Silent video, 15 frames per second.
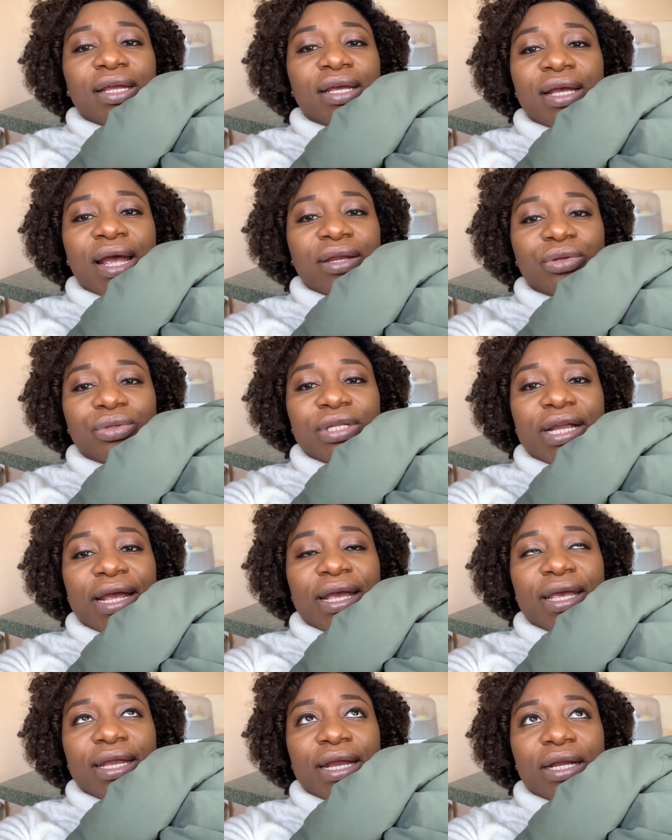I don't
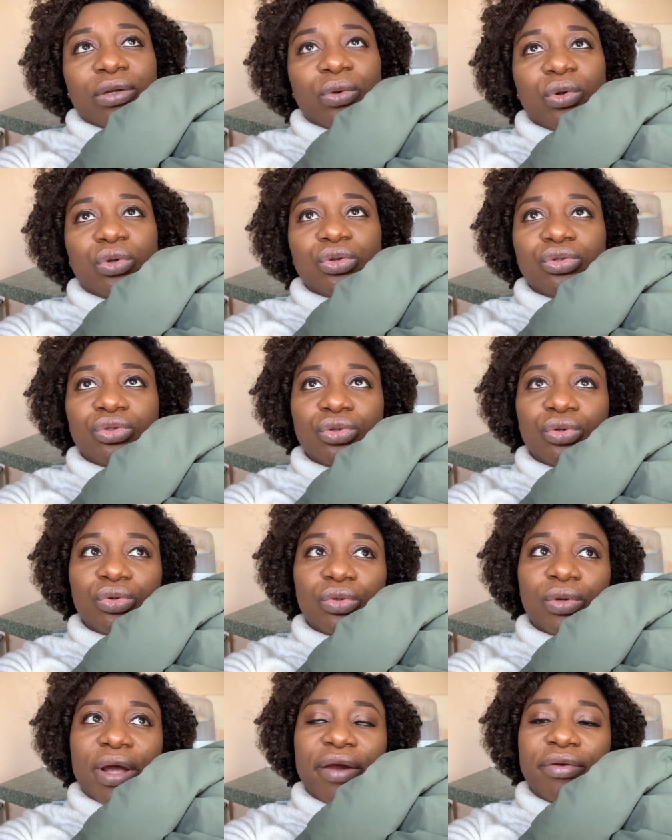like it at all.
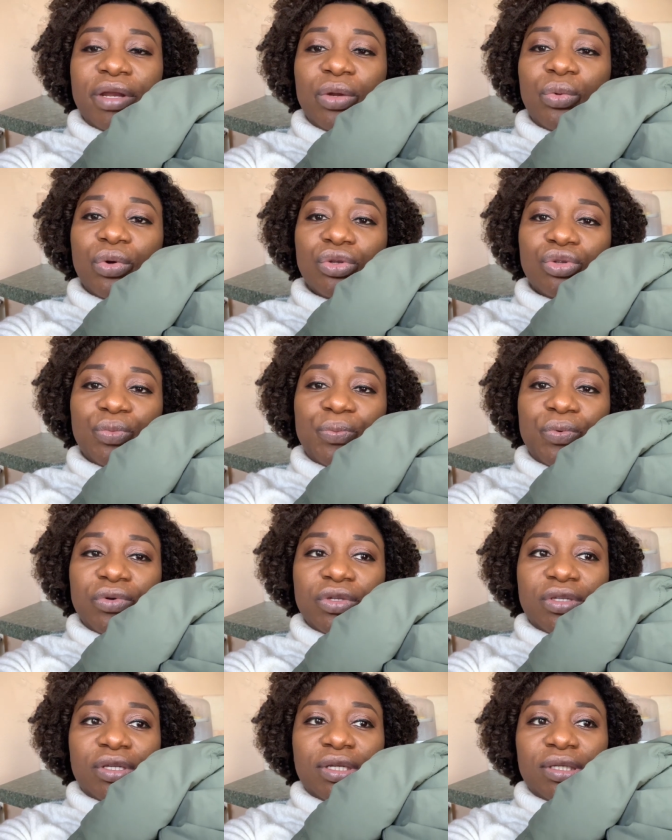So I really want to
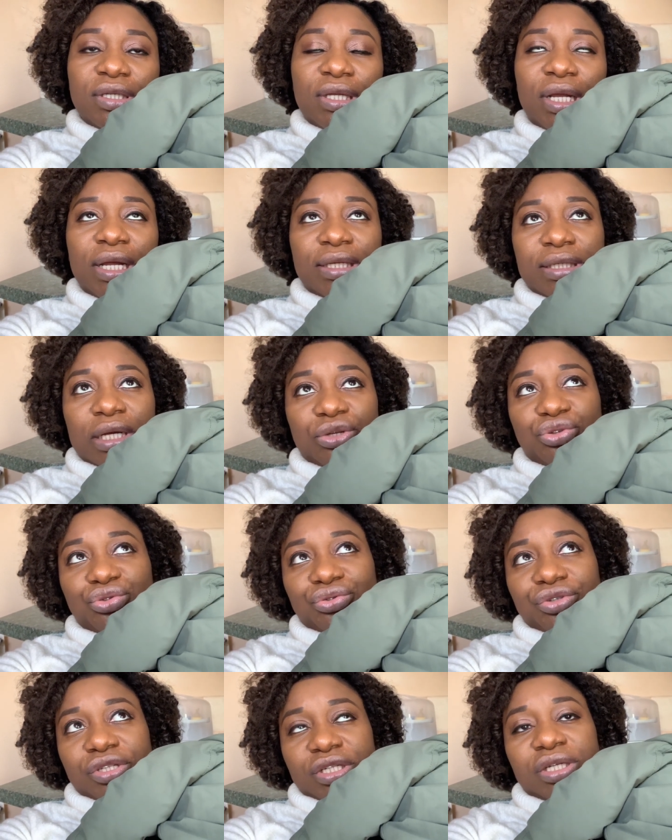post this letter
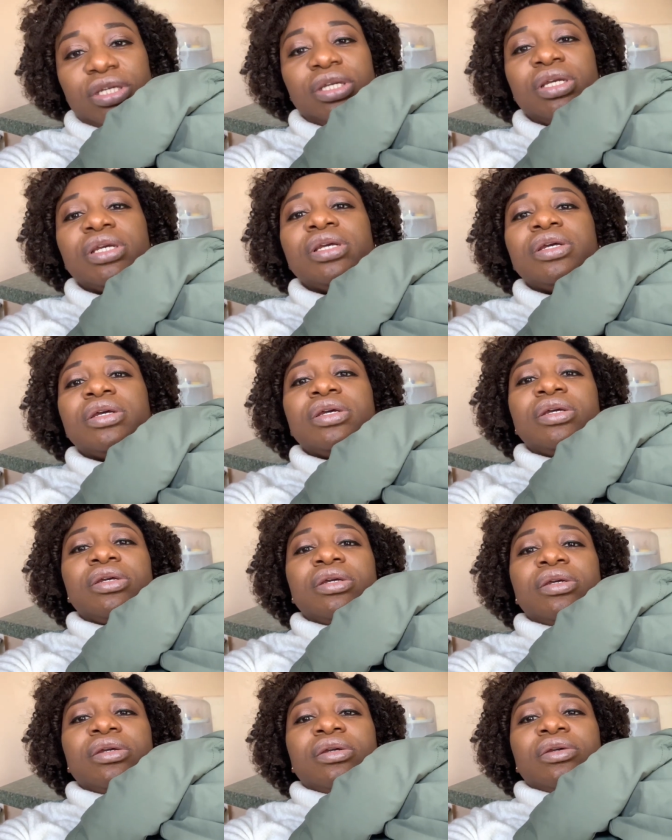today.
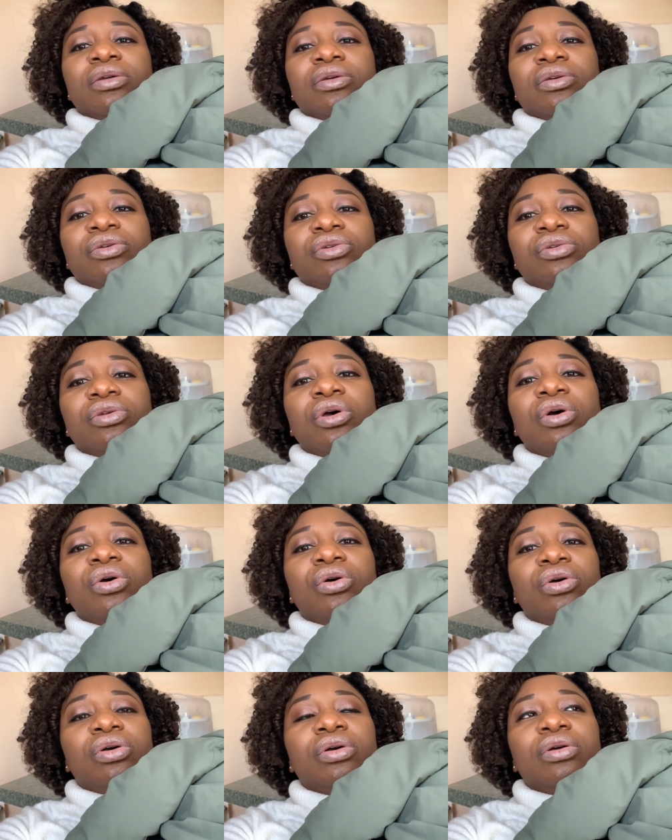
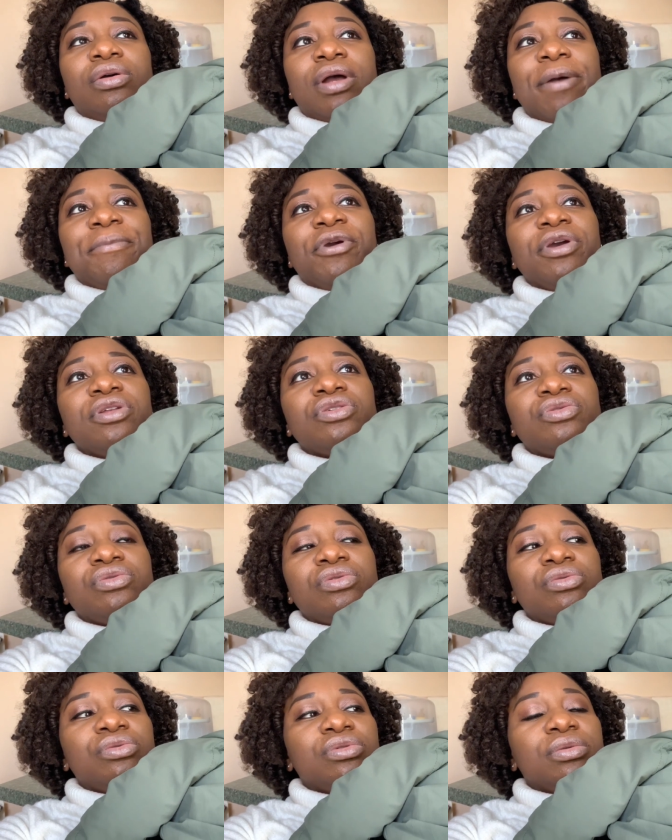So I'm going
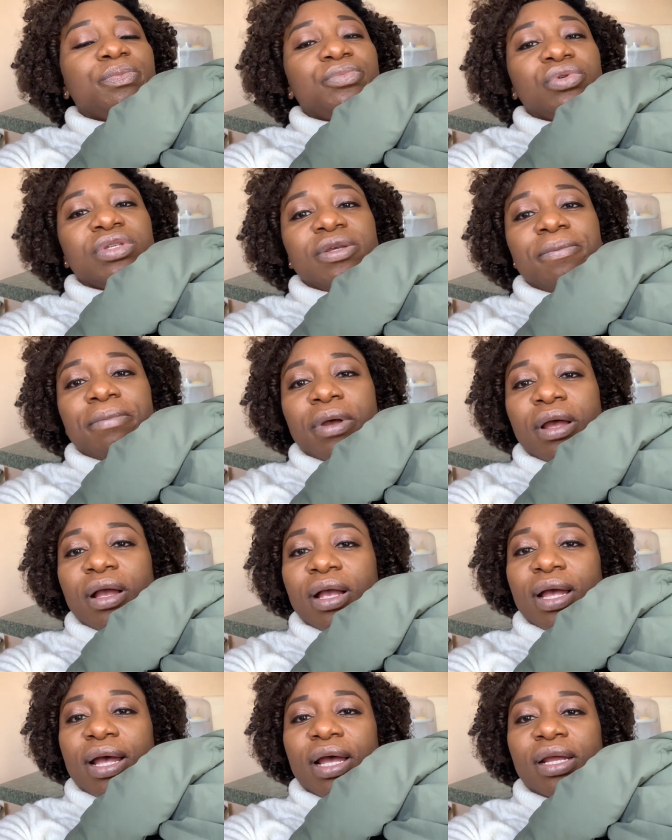to put him back
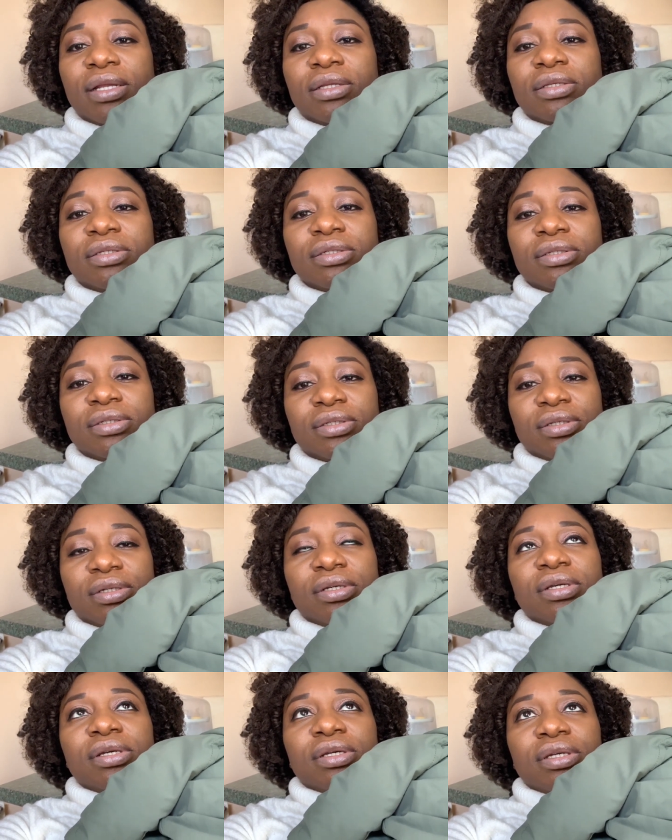and
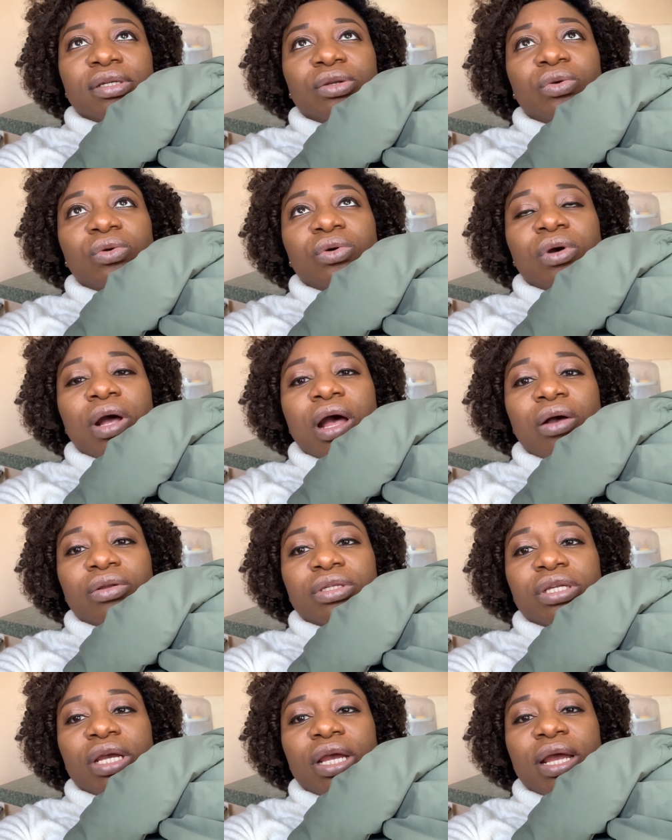go out
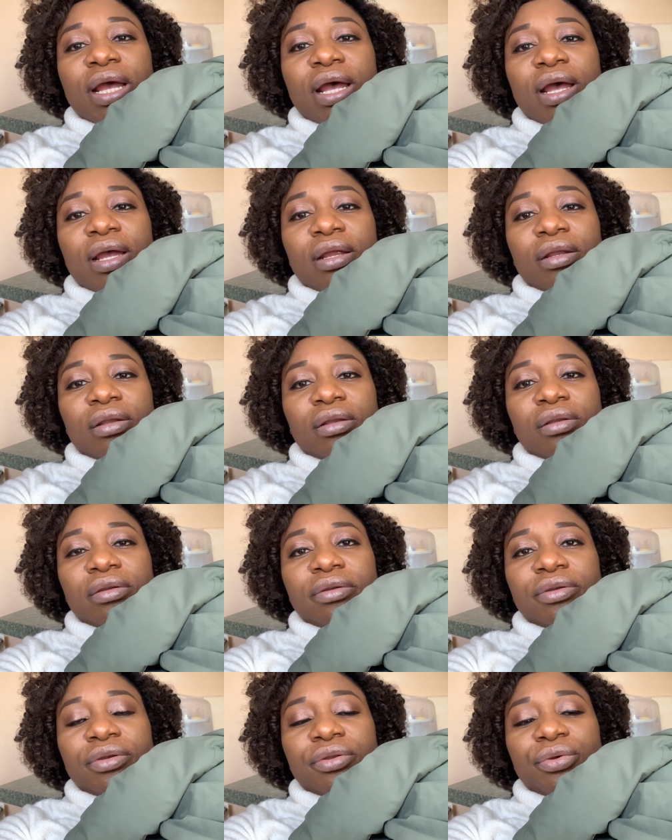there and,
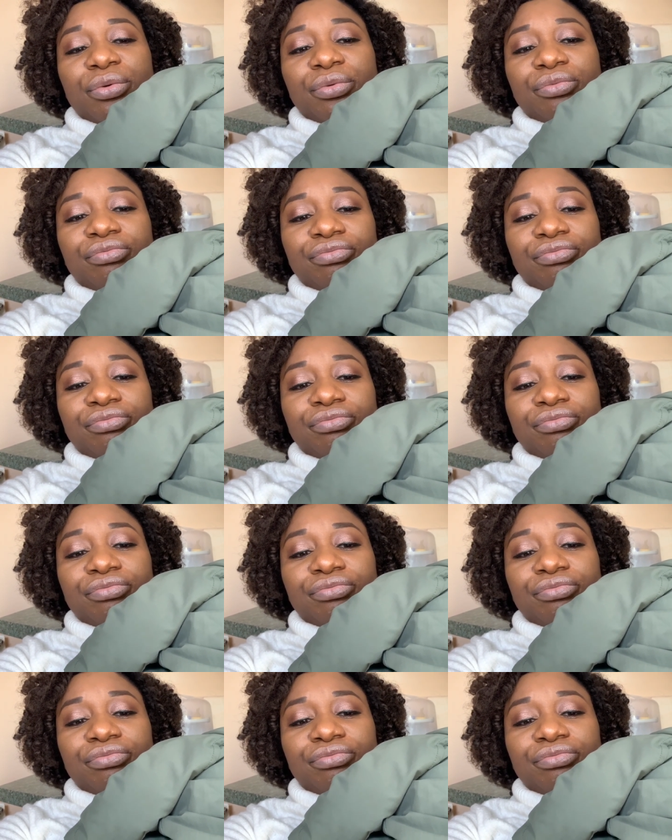you know,